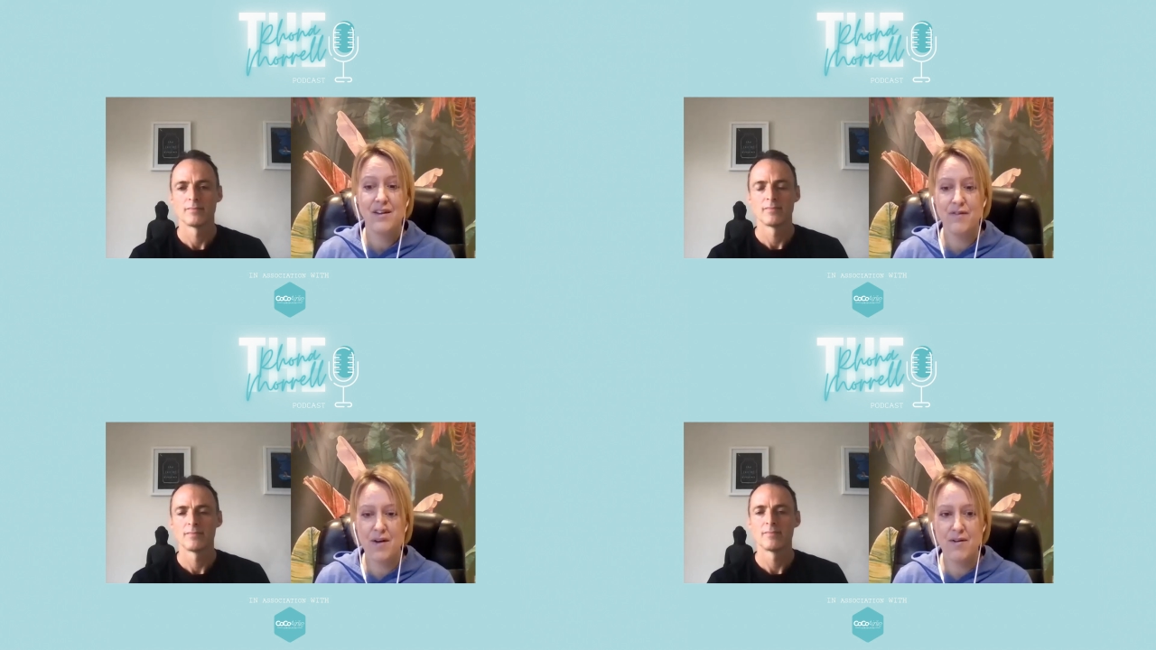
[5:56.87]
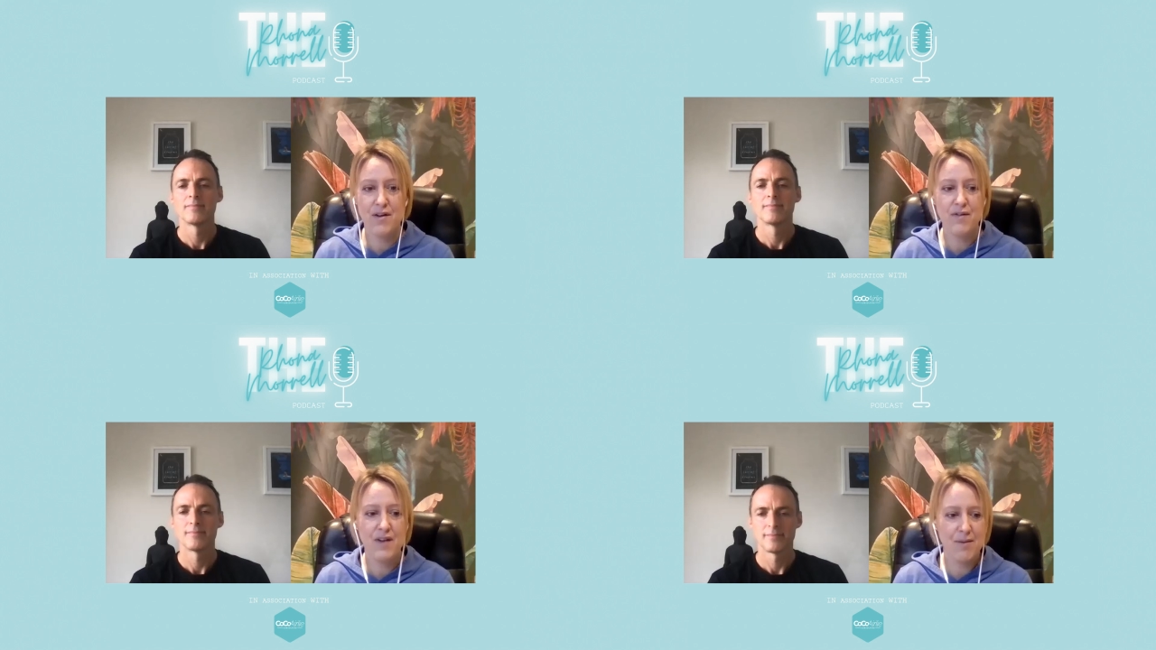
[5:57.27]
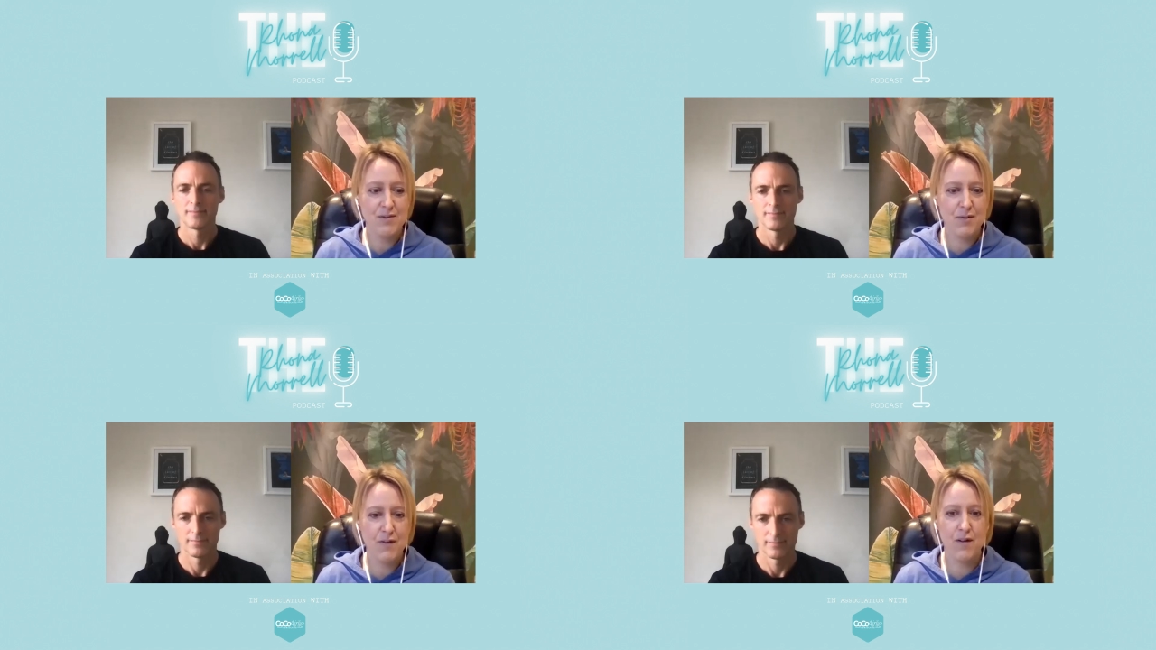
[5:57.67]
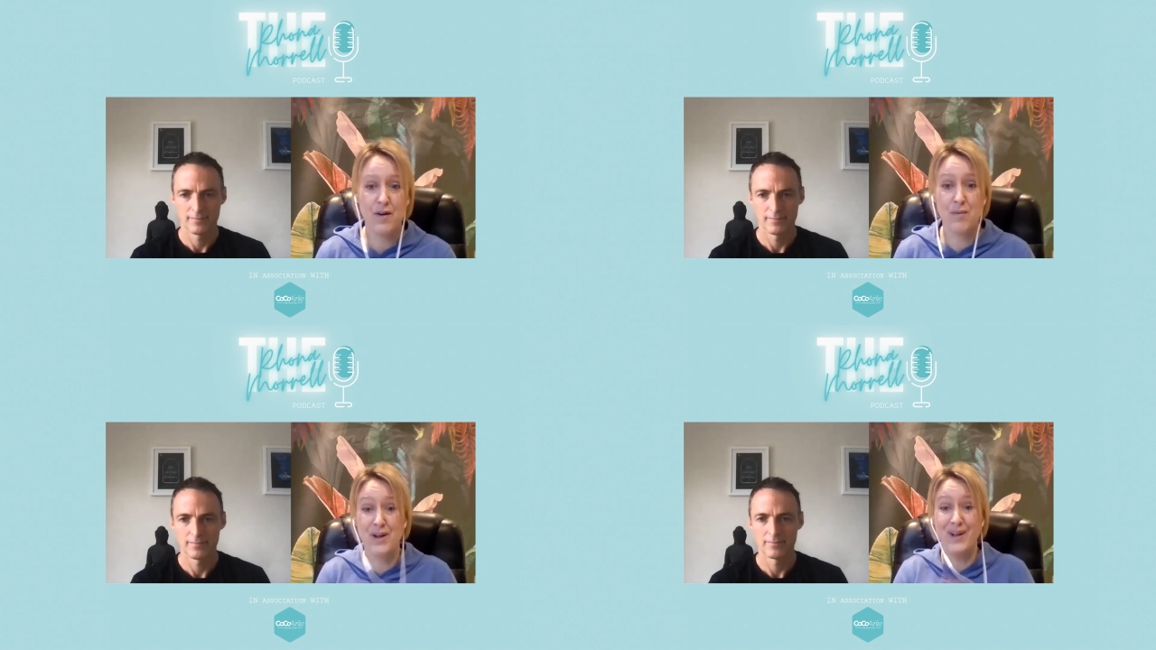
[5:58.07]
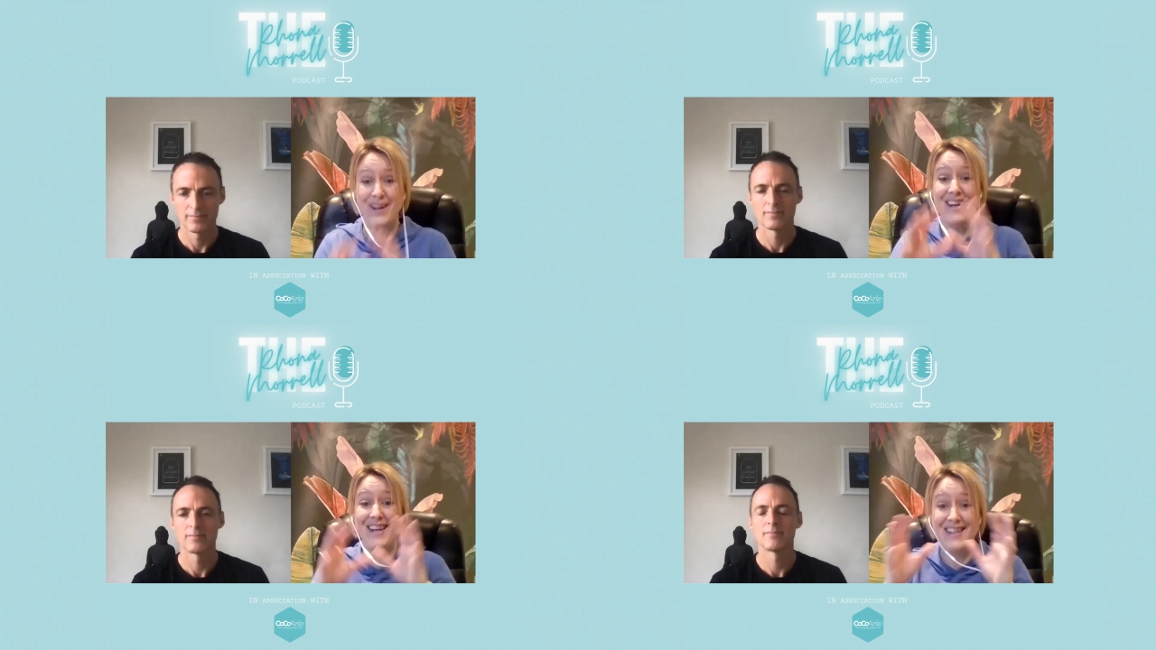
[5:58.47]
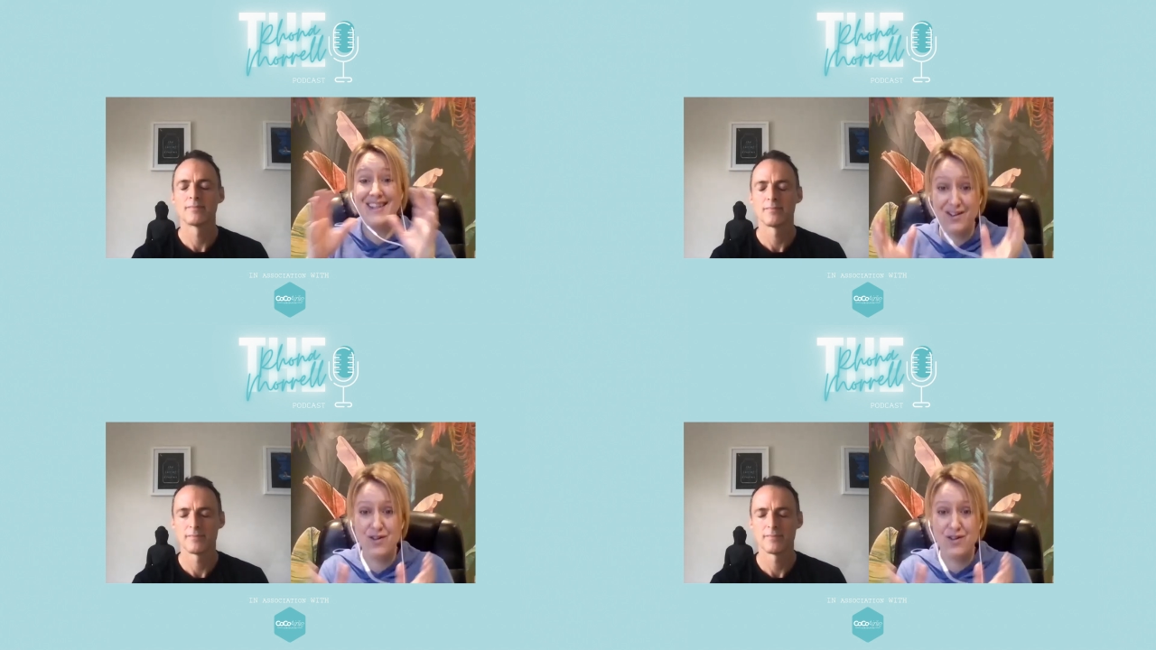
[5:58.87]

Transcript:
Speaker 1: phone off, laptop off, and I'm going to listen